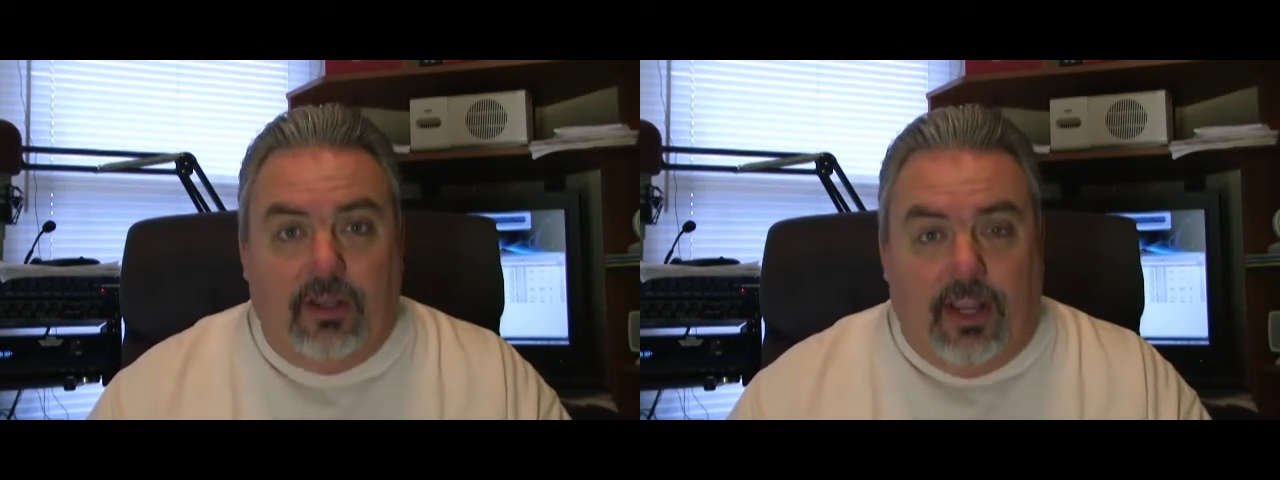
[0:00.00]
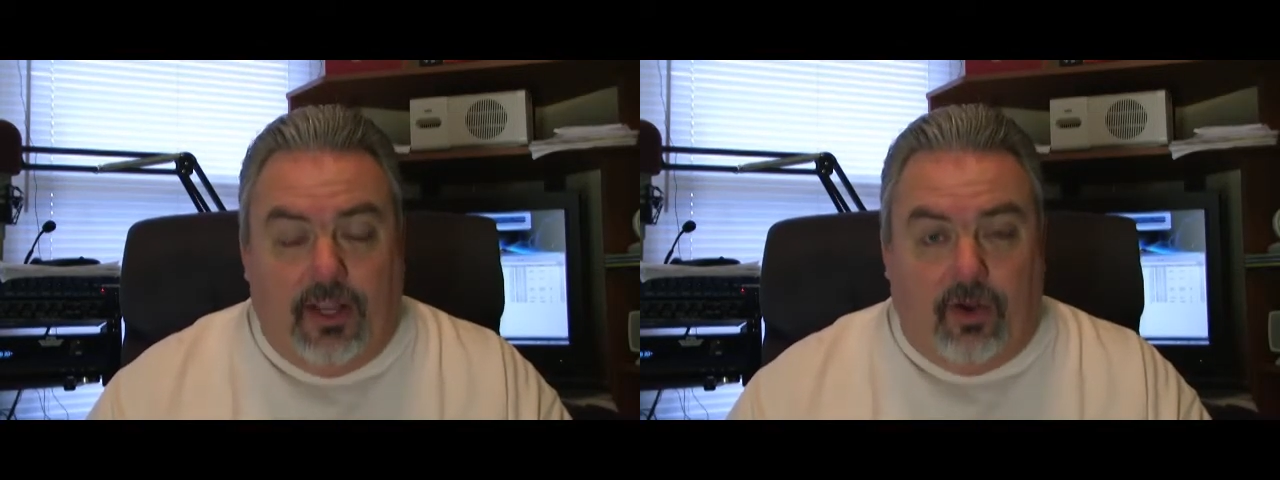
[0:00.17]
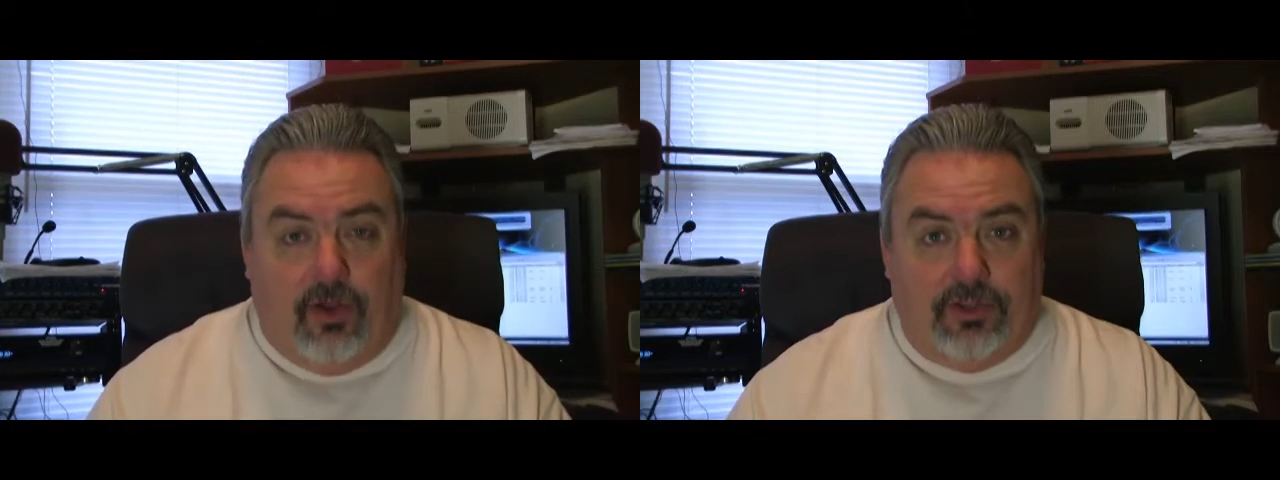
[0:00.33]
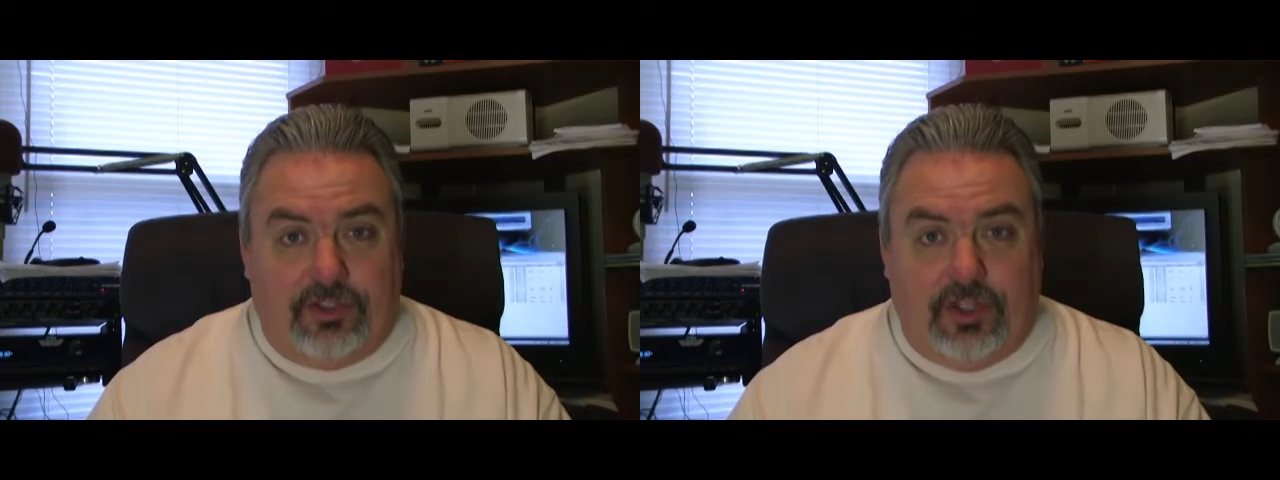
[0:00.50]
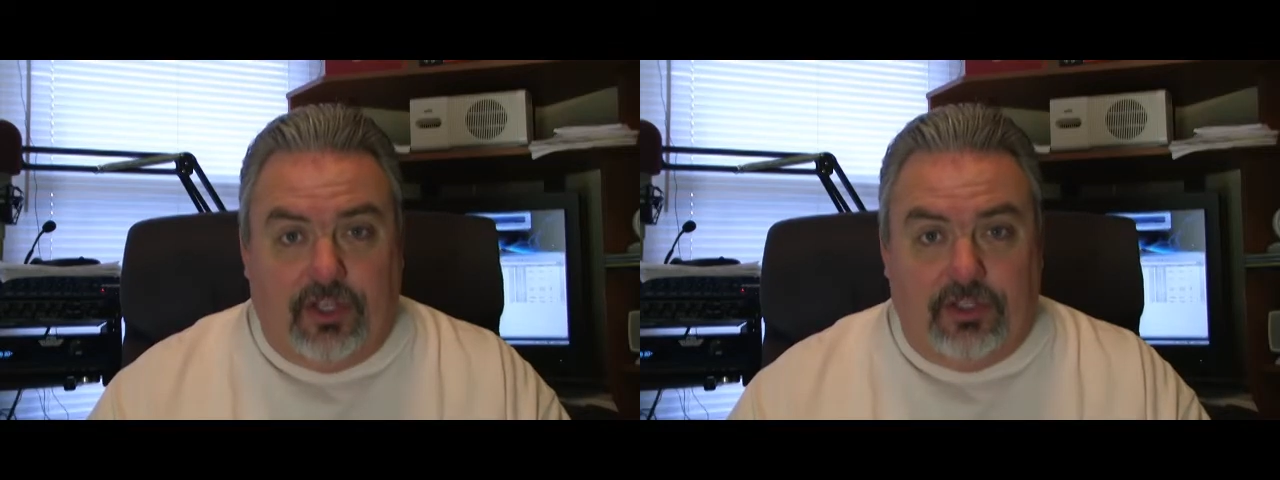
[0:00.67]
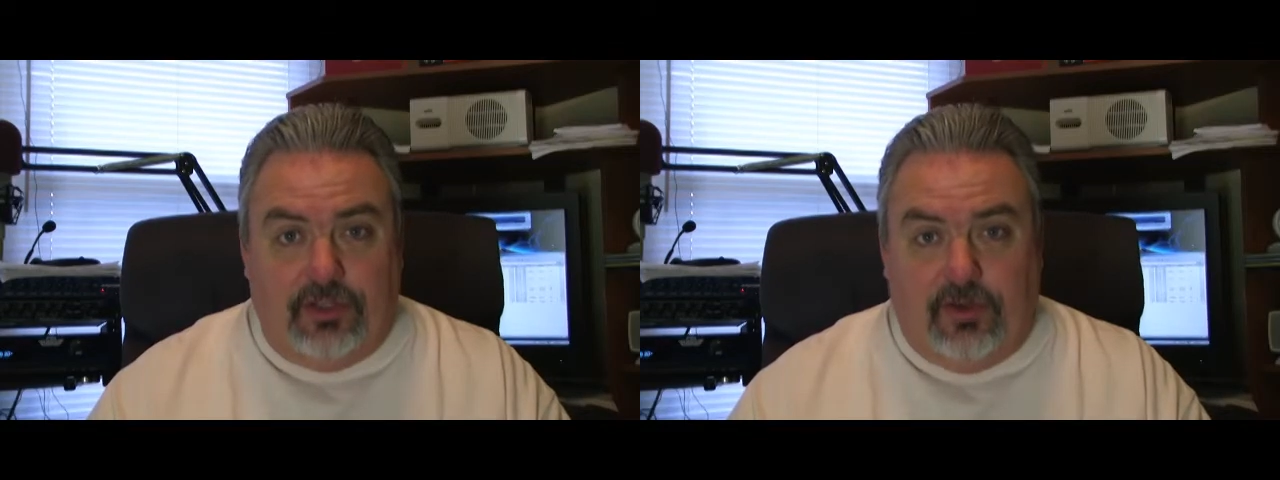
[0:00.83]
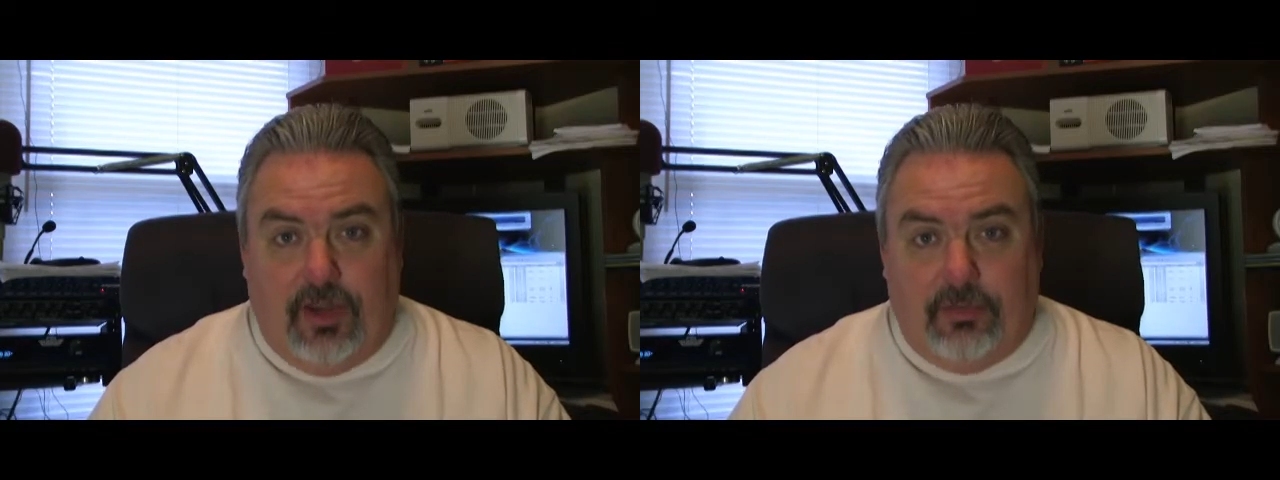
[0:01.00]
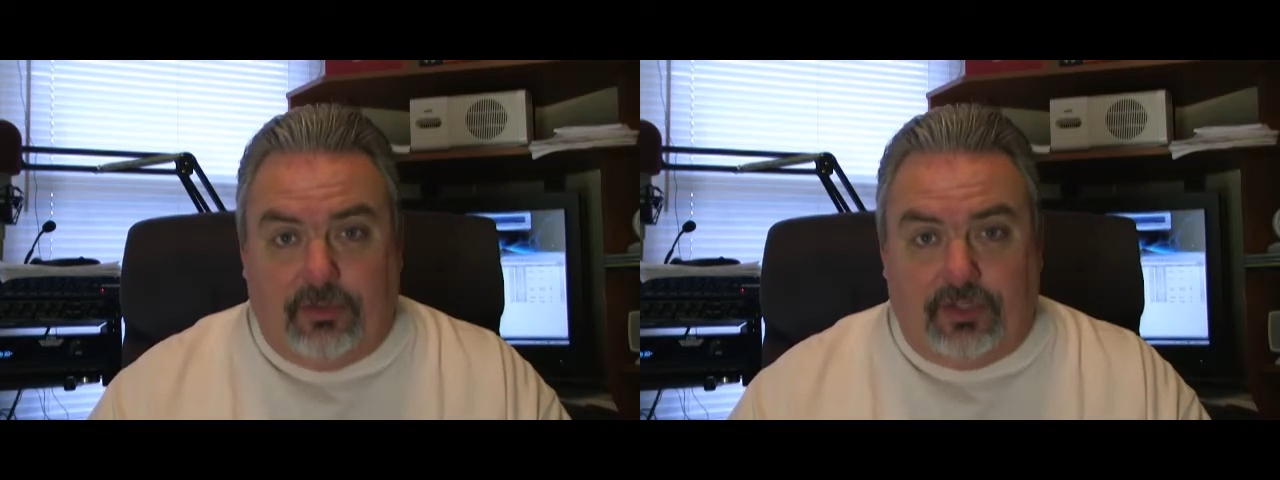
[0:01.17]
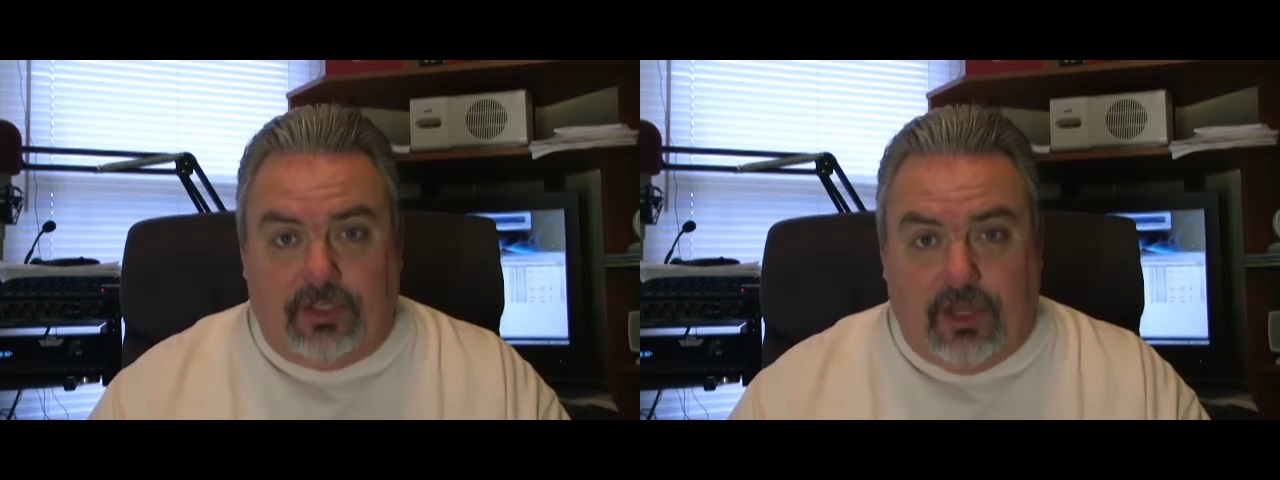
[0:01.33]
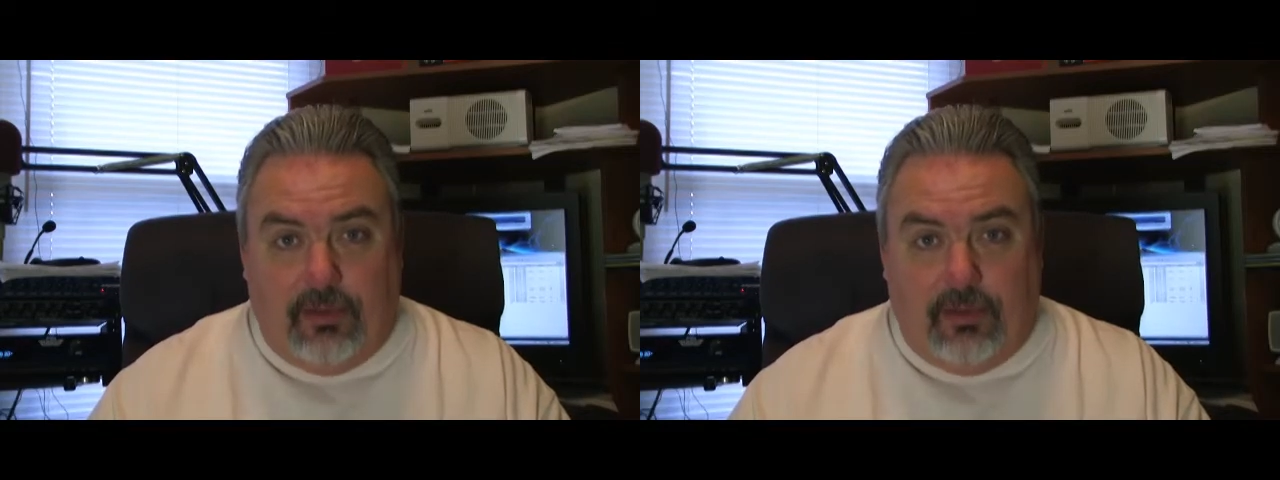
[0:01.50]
and all of a sudden you're able to